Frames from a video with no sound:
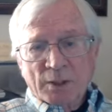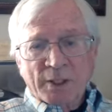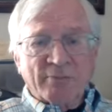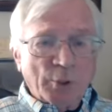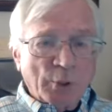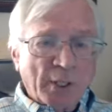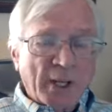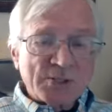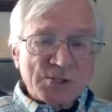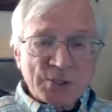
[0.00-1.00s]
give you an
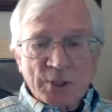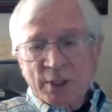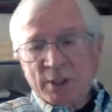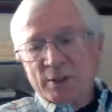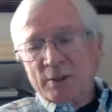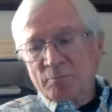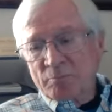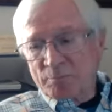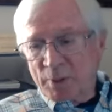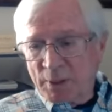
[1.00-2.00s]
answer.
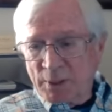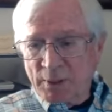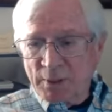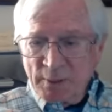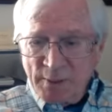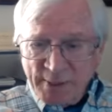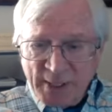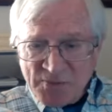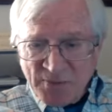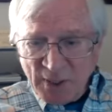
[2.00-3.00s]
And
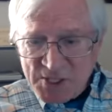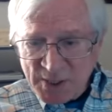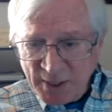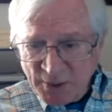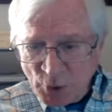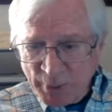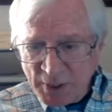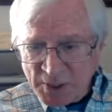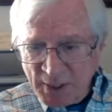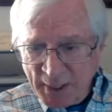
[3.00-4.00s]
thanks for listening to me
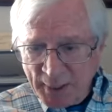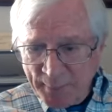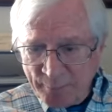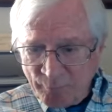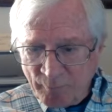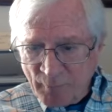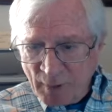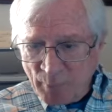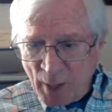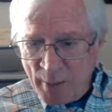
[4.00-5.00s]
today.
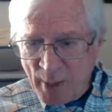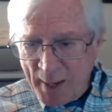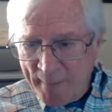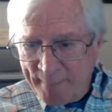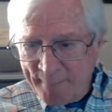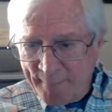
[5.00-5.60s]
Bye-bye.